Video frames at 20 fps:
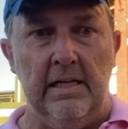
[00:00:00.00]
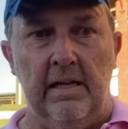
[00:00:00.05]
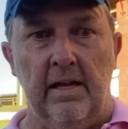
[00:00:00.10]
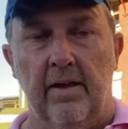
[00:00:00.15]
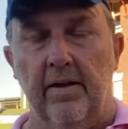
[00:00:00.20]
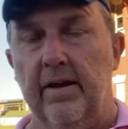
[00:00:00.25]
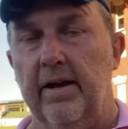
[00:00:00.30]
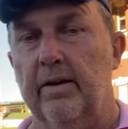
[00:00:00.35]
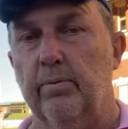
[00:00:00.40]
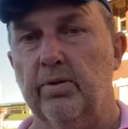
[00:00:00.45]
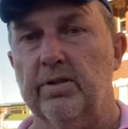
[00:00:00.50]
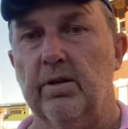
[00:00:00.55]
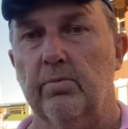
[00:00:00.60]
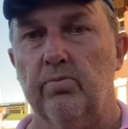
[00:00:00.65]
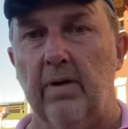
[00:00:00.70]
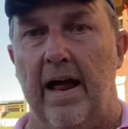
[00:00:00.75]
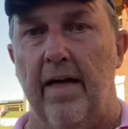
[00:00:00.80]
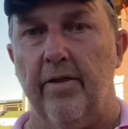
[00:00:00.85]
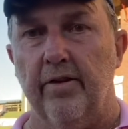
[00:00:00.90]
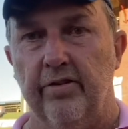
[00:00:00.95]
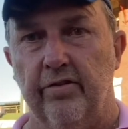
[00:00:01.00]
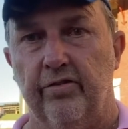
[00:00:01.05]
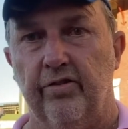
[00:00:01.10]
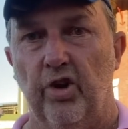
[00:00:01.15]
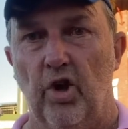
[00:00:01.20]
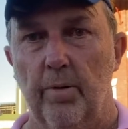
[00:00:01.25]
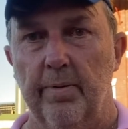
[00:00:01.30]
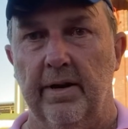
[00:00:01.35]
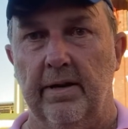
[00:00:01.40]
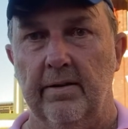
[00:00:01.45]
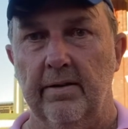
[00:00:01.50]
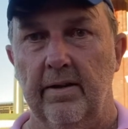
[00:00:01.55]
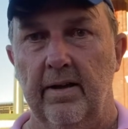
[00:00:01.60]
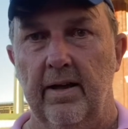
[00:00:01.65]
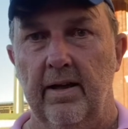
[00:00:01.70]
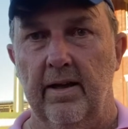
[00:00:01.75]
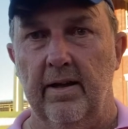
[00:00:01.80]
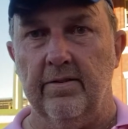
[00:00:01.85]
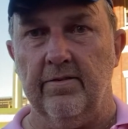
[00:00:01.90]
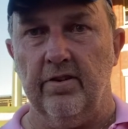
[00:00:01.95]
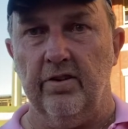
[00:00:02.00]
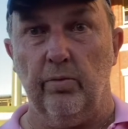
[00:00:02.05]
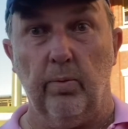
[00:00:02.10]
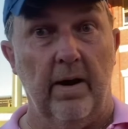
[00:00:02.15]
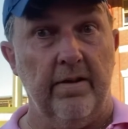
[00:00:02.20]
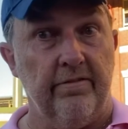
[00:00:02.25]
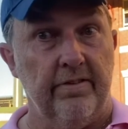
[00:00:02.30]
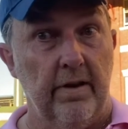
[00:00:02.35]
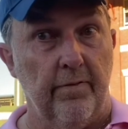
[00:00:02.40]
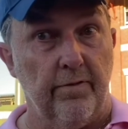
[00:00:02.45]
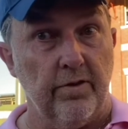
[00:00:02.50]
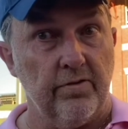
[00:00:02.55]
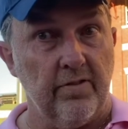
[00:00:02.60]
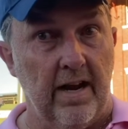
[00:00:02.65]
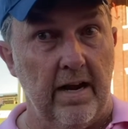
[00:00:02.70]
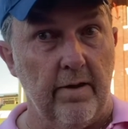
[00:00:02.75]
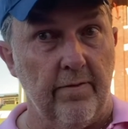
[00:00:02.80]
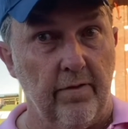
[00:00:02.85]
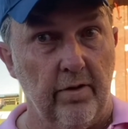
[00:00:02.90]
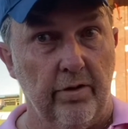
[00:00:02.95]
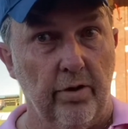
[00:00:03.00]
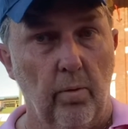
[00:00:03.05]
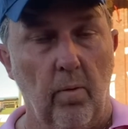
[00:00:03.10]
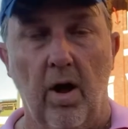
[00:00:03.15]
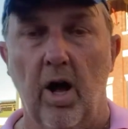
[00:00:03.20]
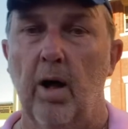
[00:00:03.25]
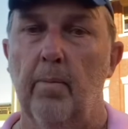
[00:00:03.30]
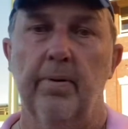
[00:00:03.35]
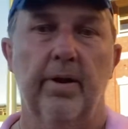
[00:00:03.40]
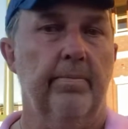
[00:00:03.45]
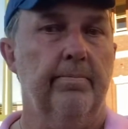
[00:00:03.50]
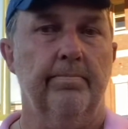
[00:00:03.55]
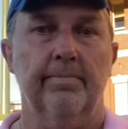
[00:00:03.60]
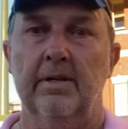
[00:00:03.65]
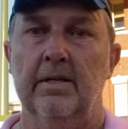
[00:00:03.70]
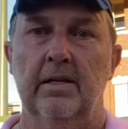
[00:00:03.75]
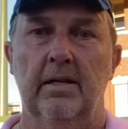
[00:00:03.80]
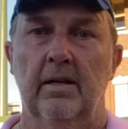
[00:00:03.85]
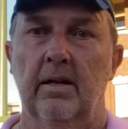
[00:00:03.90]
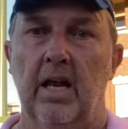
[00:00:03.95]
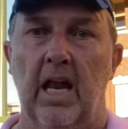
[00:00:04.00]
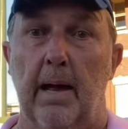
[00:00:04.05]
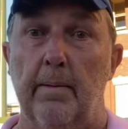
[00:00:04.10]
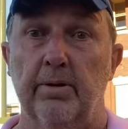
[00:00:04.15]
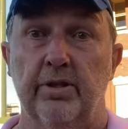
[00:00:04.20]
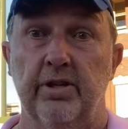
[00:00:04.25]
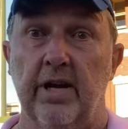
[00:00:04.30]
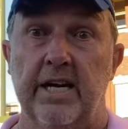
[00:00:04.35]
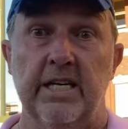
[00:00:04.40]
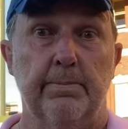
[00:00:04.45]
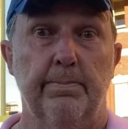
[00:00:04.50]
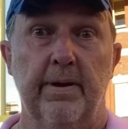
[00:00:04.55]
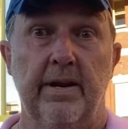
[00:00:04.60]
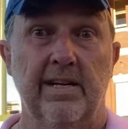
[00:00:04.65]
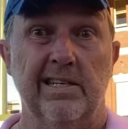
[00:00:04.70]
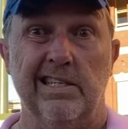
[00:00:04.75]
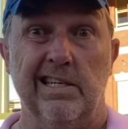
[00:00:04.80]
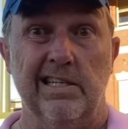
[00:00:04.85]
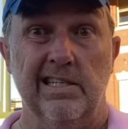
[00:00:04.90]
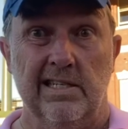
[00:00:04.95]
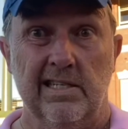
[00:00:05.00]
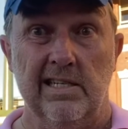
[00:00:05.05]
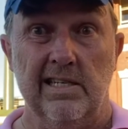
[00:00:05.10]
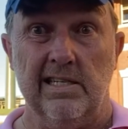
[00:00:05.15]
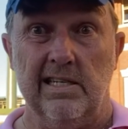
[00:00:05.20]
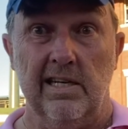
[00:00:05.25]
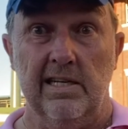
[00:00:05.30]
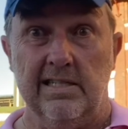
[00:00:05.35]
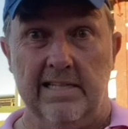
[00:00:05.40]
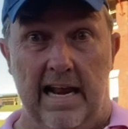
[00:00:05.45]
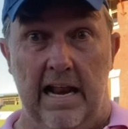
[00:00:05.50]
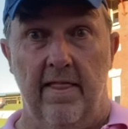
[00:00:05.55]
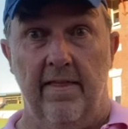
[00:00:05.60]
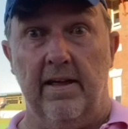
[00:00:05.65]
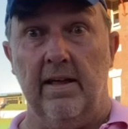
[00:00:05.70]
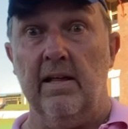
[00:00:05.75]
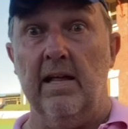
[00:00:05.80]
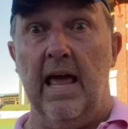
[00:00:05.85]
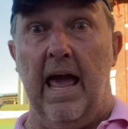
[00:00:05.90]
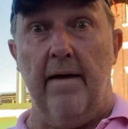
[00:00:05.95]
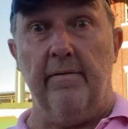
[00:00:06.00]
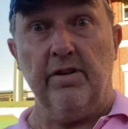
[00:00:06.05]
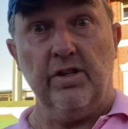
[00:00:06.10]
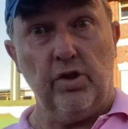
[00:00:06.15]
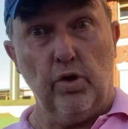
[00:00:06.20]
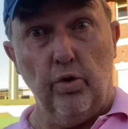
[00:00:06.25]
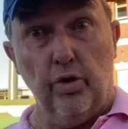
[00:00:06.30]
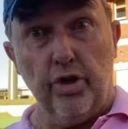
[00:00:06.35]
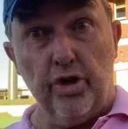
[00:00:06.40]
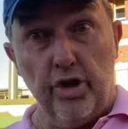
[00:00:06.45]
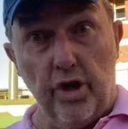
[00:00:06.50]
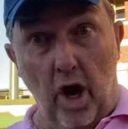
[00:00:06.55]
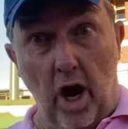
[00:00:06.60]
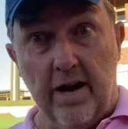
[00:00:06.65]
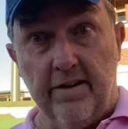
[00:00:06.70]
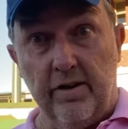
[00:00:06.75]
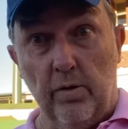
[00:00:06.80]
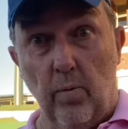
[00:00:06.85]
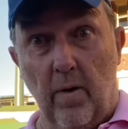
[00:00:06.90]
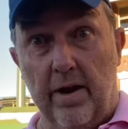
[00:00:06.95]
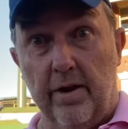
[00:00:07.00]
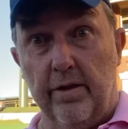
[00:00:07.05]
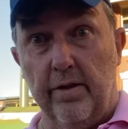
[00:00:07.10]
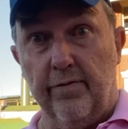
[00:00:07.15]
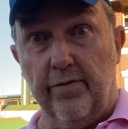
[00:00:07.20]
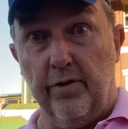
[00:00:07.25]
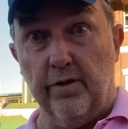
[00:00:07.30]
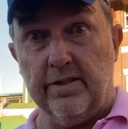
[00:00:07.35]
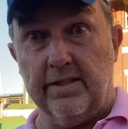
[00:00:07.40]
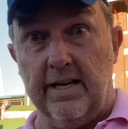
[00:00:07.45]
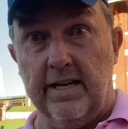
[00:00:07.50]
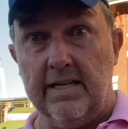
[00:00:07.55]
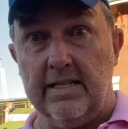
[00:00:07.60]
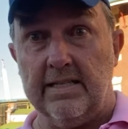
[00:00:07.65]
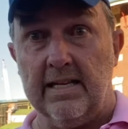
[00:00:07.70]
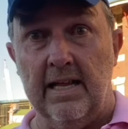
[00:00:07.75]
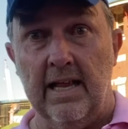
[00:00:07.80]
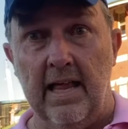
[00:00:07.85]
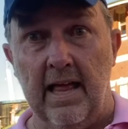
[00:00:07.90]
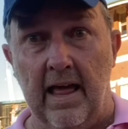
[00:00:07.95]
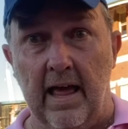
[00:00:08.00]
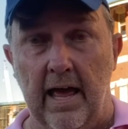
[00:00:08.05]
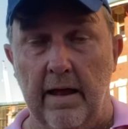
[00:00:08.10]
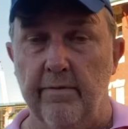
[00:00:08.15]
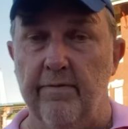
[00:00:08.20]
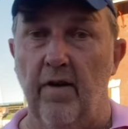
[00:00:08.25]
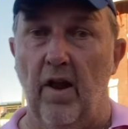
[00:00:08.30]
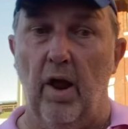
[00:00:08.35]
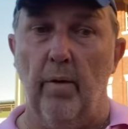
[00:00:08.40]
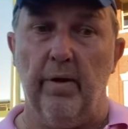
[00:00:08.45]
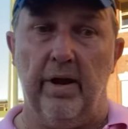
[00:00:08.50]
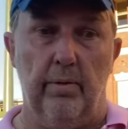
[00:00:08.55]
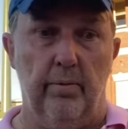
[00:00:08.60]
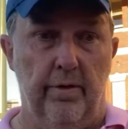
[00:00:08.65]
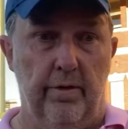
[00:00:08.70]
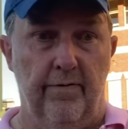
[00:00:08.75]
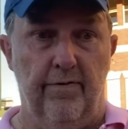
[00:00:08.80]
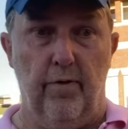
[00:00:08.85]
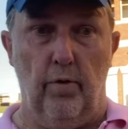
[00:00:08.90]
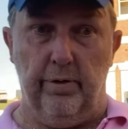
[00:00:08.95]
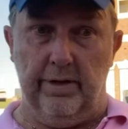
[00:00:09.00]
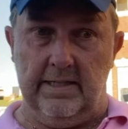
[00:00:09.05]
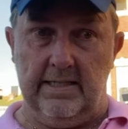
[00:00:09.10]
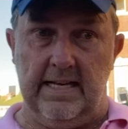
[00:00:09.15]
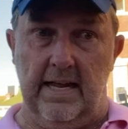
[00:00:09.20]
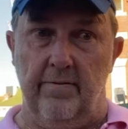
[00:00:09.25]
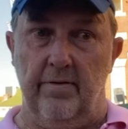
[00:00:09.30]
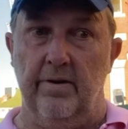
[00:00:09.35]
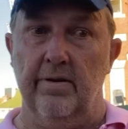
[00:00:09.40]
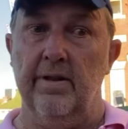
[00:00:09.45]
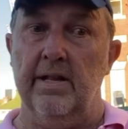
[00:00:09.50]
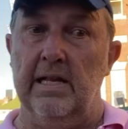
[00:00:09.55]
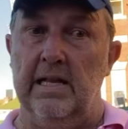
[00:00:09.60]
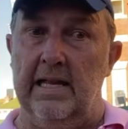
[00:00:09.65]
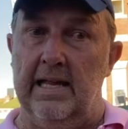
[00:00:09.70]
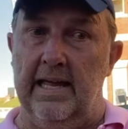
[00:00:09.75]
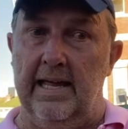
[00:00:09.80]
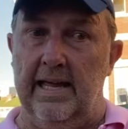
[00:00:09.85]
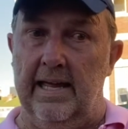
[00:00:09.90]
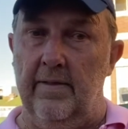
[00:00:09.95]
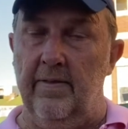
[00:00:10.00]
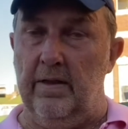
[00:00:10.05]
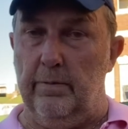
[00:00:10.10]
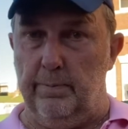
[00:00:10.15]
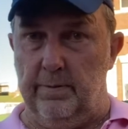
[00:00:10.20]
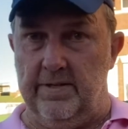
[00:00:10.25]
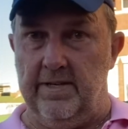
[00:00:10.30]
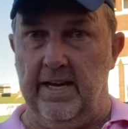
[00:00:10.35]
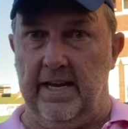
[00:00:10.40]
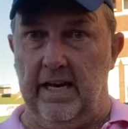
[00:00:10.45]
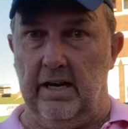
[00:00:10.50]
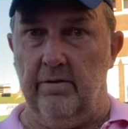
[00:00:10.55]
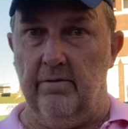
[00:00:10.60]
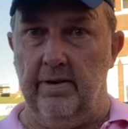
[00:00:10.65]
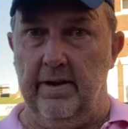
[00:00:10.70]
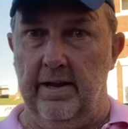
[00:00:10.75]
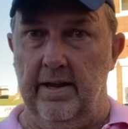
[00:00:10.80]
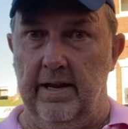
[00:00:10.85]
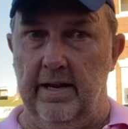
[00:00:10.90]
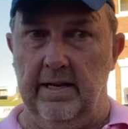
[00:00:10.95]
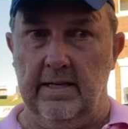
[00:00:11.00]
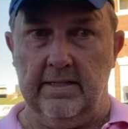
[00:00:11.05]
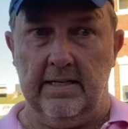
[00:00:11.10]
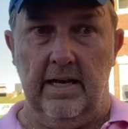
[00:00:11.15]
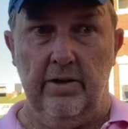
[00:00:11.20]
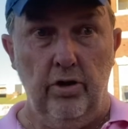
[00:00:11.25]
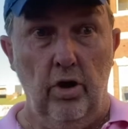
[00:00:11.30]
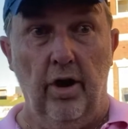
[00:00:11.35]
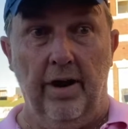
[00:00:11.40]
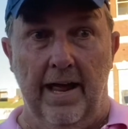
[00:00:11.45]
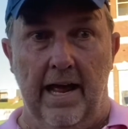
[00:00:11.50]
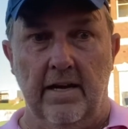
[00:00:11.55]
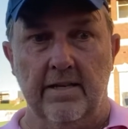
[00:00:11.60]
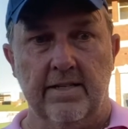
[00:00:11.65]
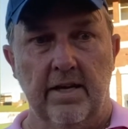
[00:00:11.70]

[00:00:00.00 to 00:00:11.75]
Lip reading: It was a rather disturbing situation there for Australia for a little while, but Labuschagne's been as consistent as anything, having scored 91 in the first innings and following it with a 47 in this particular innings, not out.